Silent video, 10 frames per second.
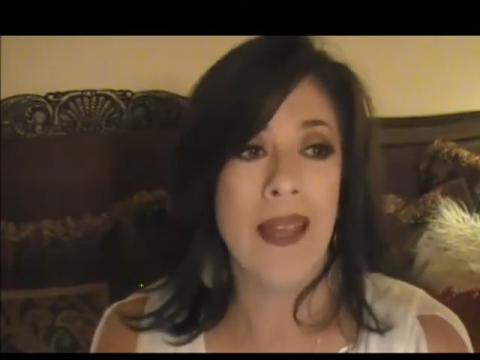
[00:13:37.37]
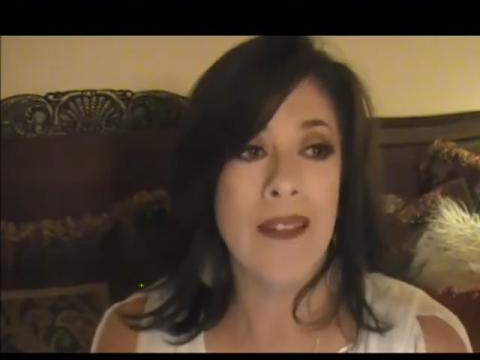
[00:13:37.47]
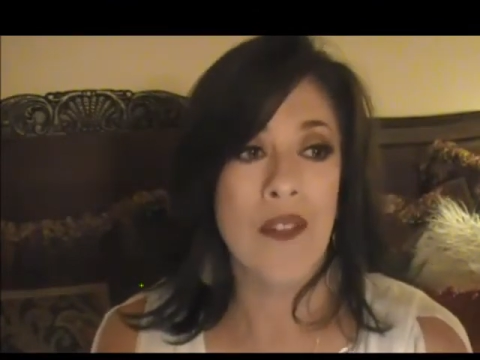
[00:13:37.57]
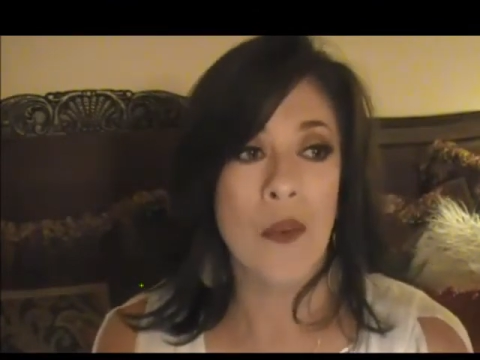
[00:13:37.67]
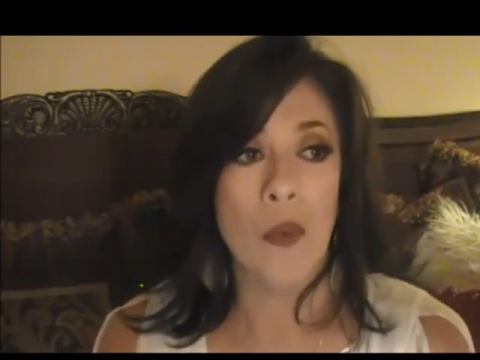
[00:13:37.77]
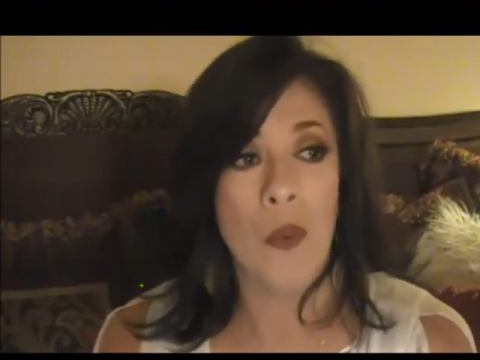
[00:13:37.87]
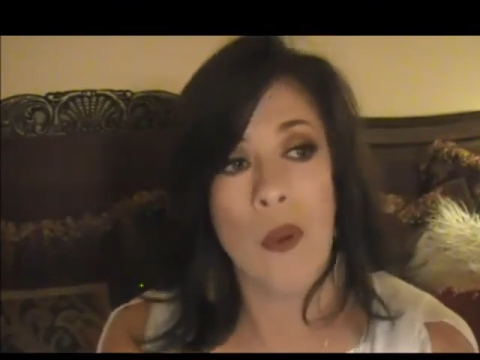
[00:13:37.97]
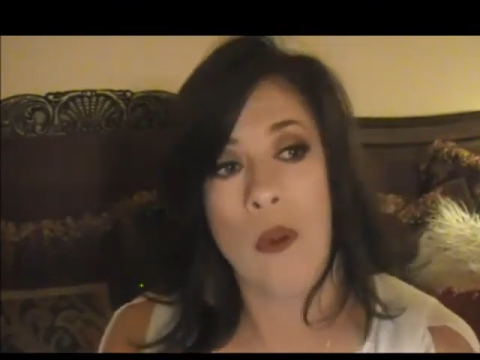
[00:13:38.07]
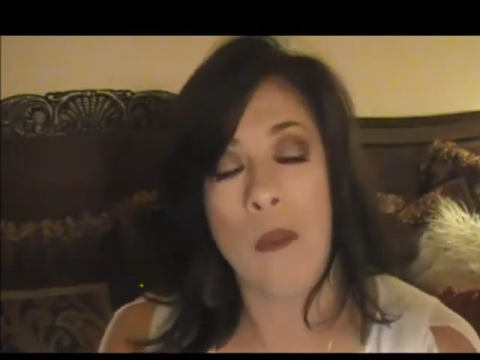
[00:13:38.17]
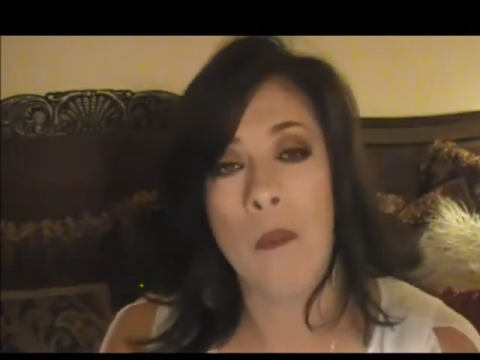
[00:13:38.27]
And so
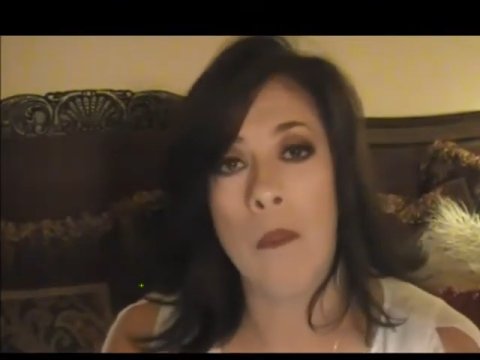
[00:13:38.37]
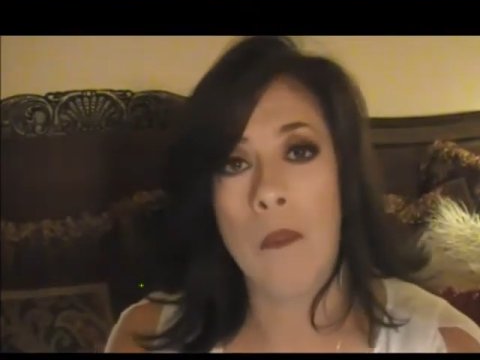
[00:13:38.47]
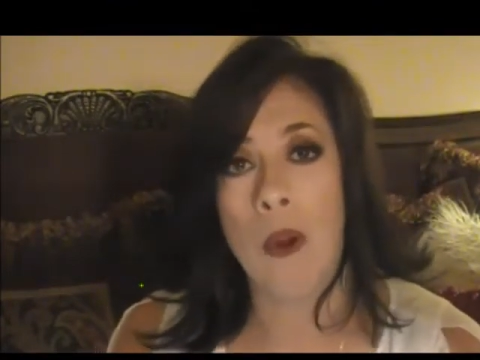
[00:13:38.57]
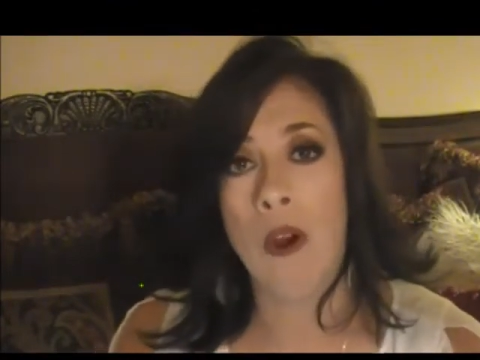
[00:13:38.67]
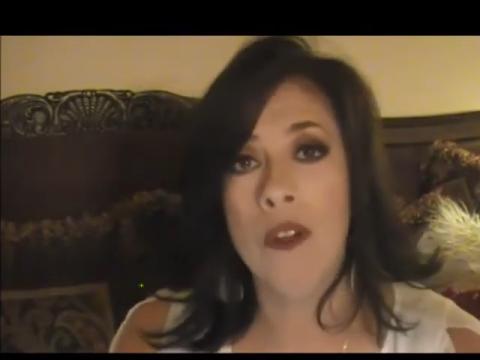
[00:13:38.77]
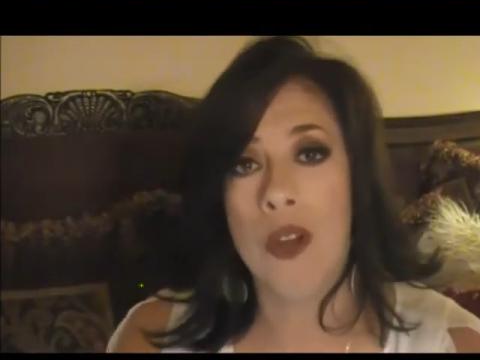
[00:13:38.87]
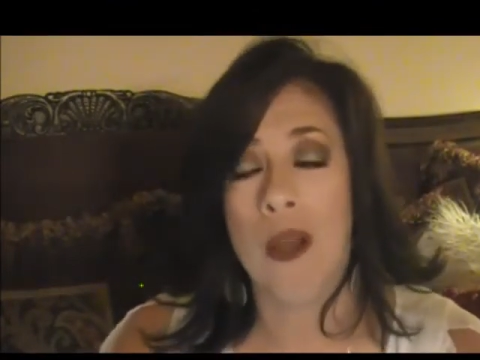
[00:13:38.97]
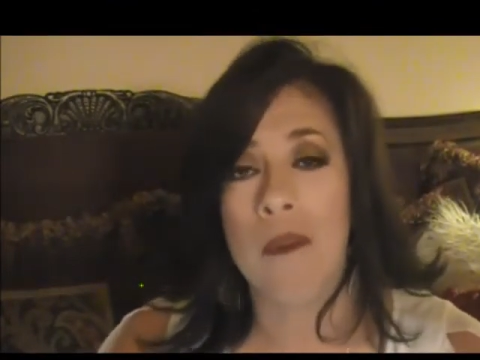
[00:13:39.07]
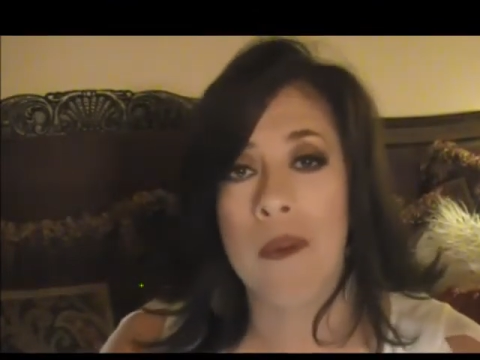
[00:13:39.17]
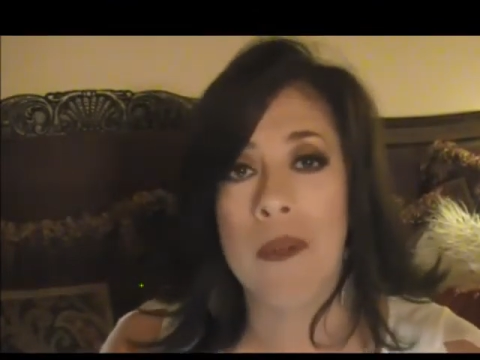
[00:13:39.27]
our
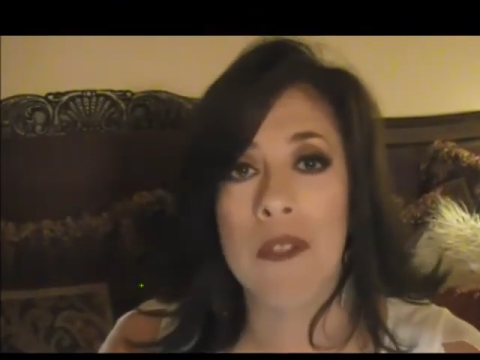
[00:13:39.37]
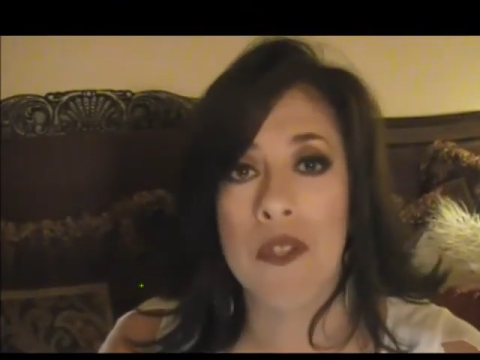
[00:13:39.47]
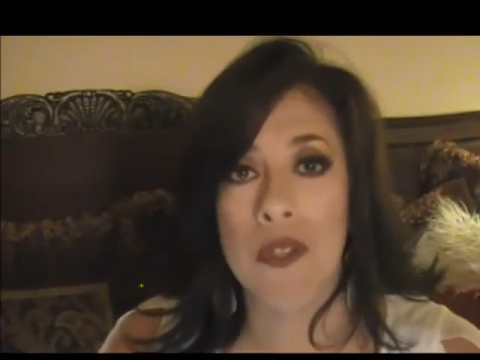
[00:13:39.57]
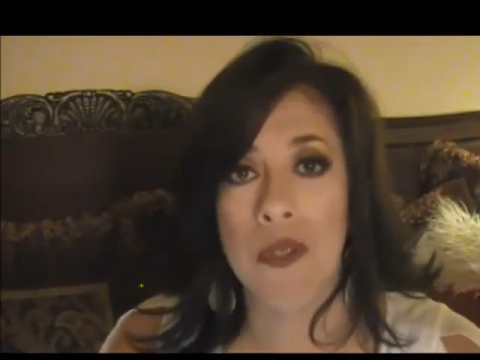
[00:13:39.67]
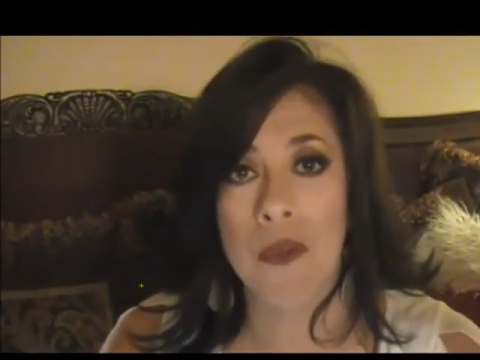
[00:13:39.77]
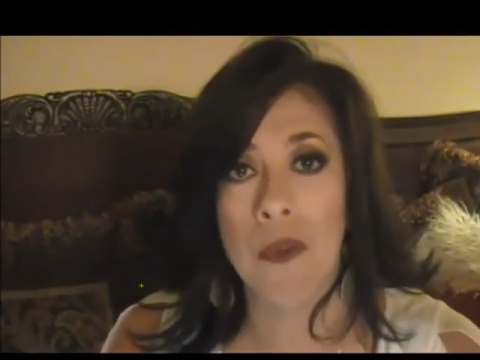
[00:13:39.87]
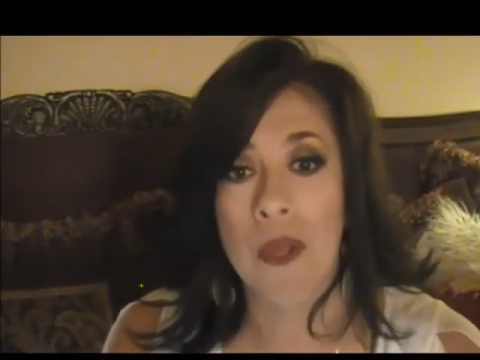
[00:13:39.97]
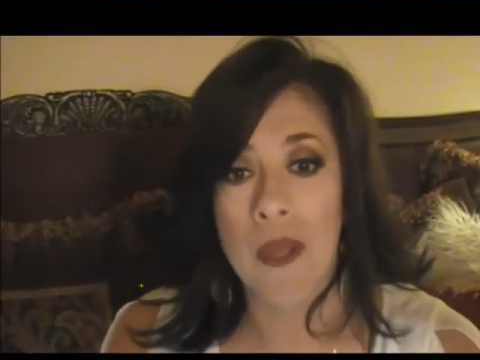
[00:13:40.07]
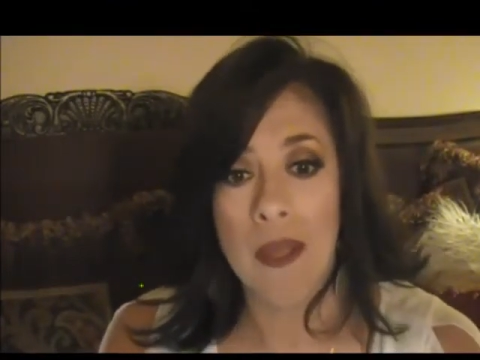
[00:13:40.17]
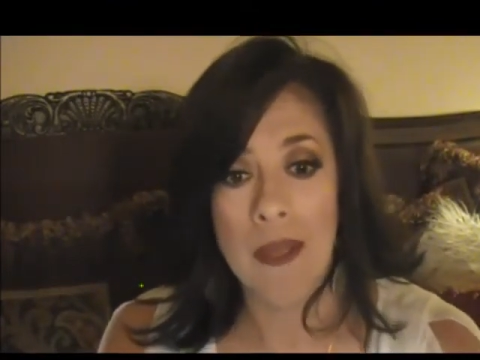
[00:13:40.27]
job was to
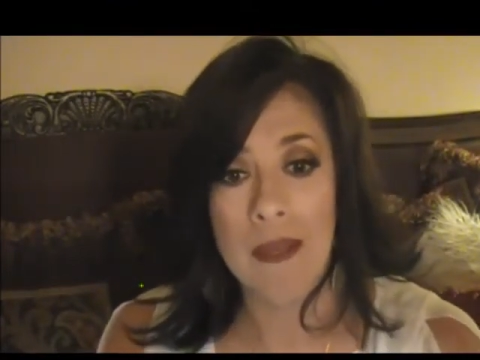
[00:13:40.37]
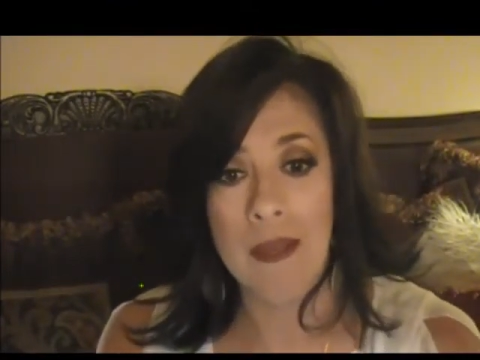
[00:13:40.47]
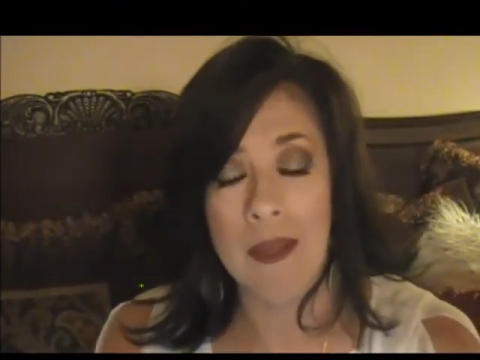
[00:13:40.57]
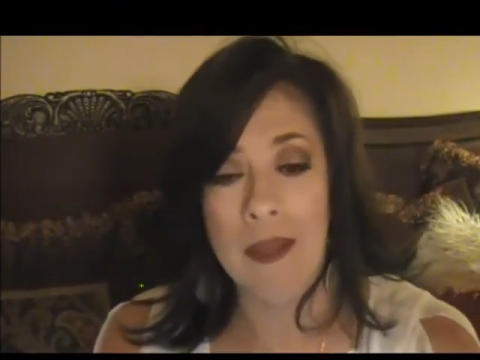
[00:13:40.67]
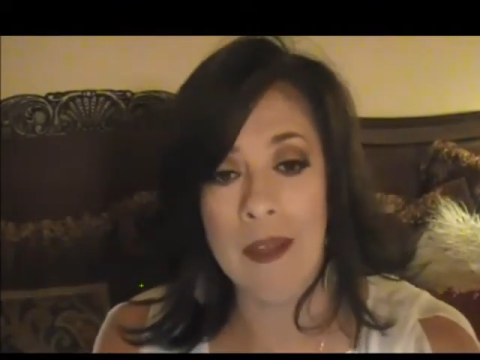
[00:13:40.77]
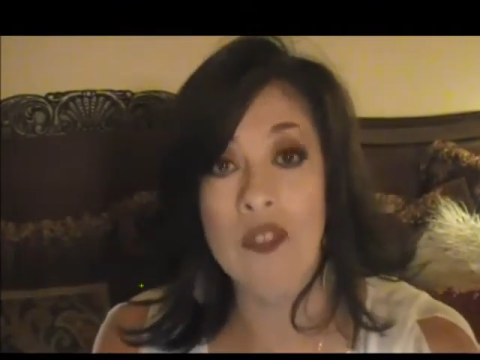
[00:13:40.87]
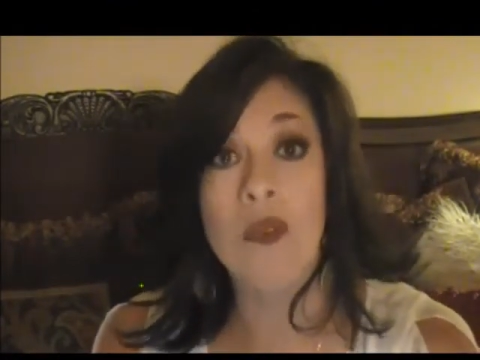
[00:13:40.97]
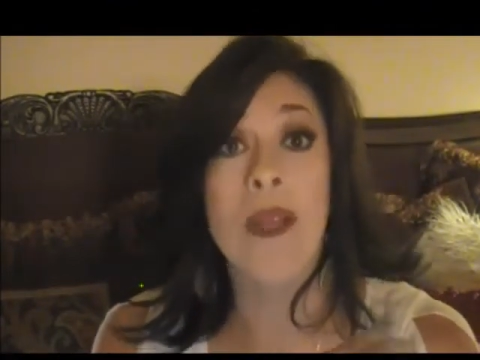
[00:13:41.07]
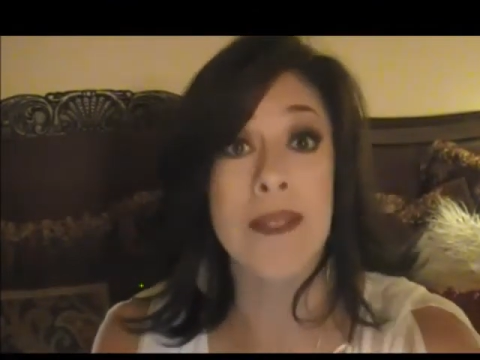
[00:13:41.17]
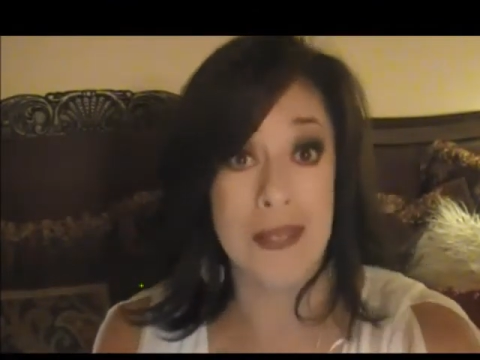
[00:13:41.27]

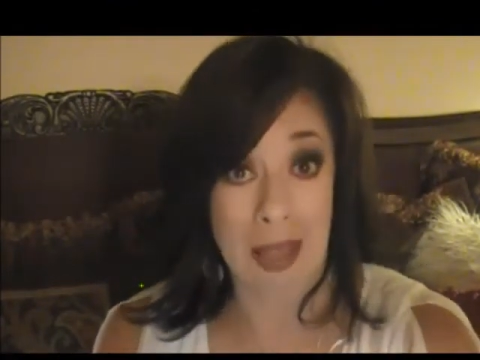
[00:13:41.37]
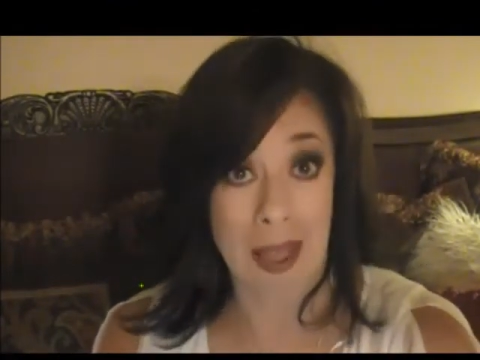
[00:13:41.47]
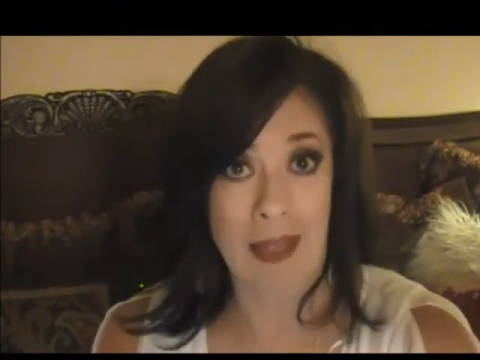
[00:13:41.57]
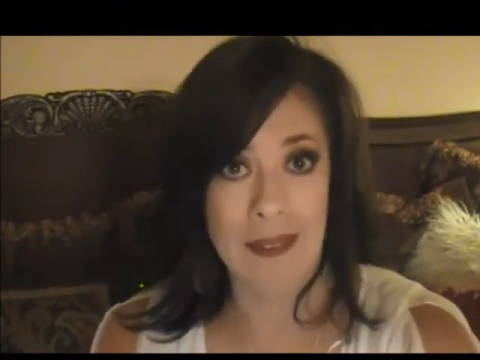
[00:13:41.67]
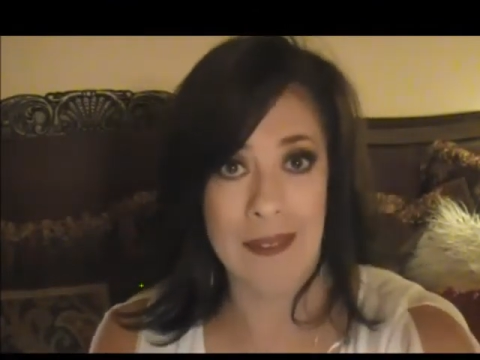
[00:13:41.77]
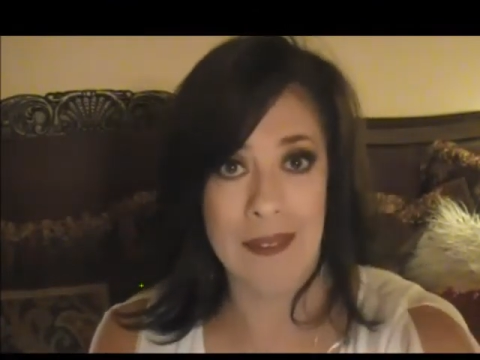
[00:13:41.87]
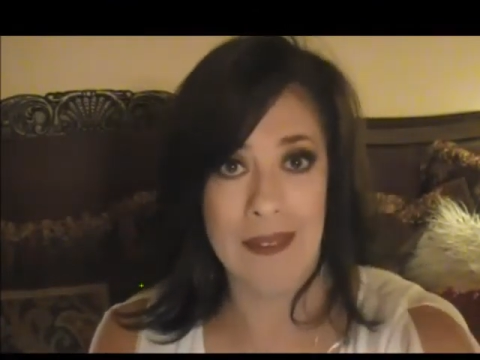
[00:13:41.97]
address that,